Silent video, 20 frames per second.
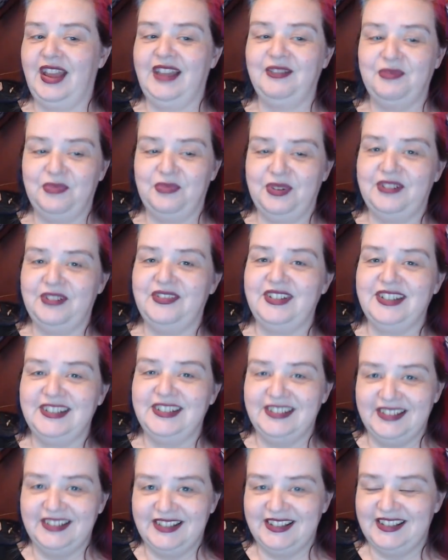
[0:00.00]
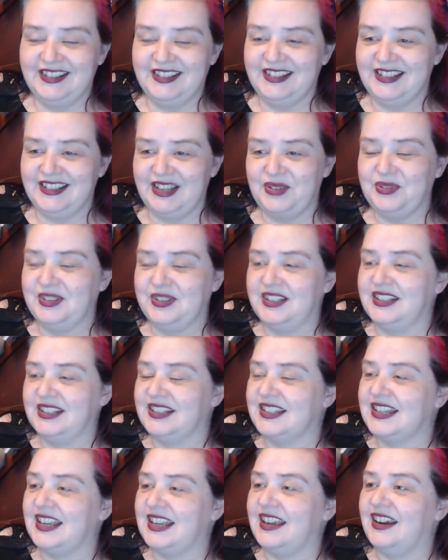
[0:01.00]
We're in
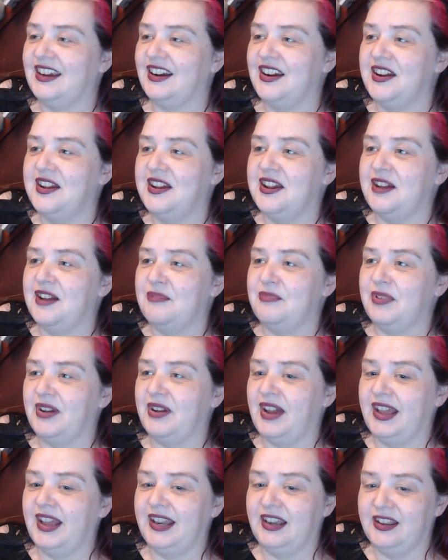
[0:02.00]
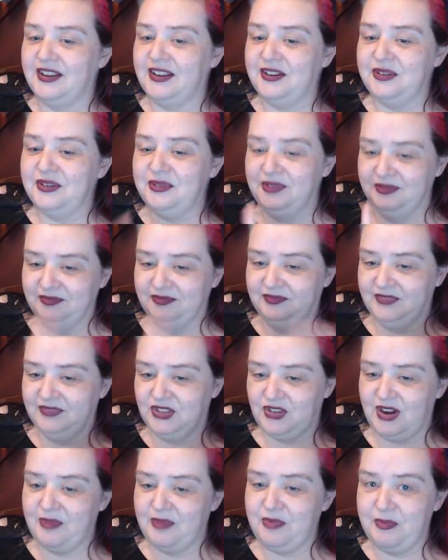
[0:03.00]
Celsius here, but I know
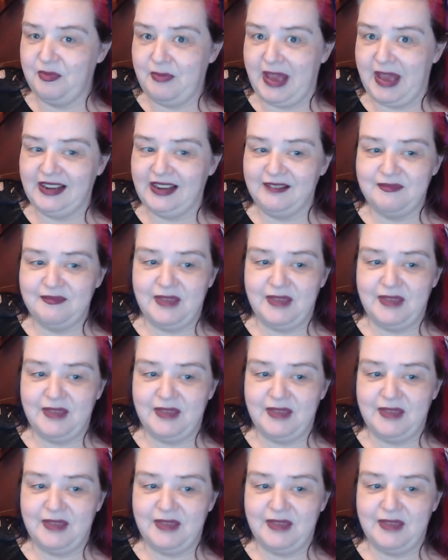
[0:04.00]
Scrap and Pallet